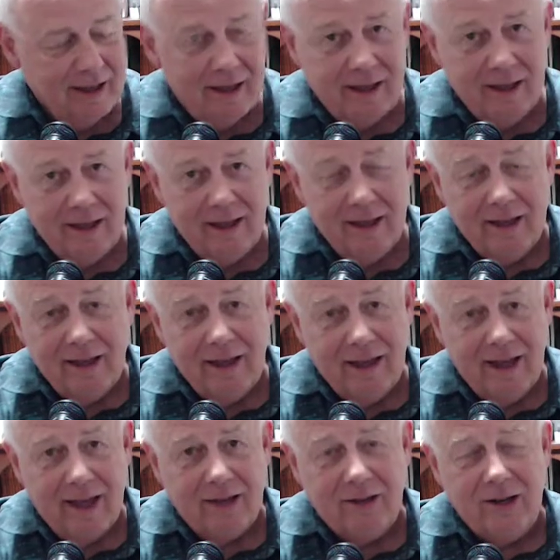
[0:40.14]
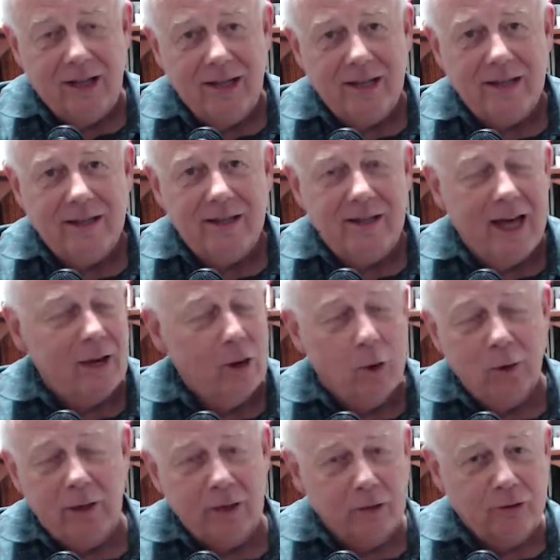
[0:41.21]
and D. That whole
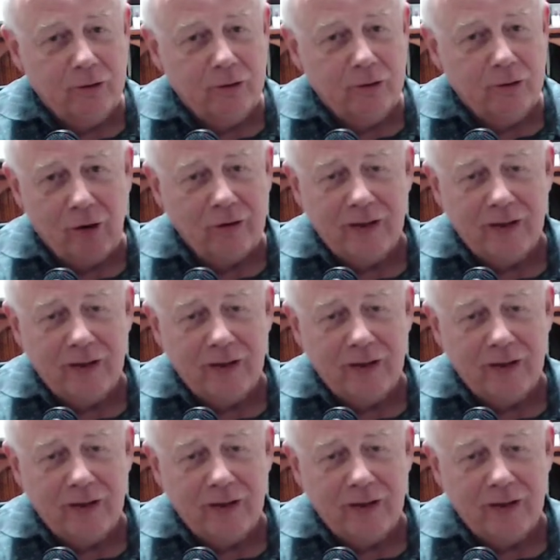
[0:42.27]
little song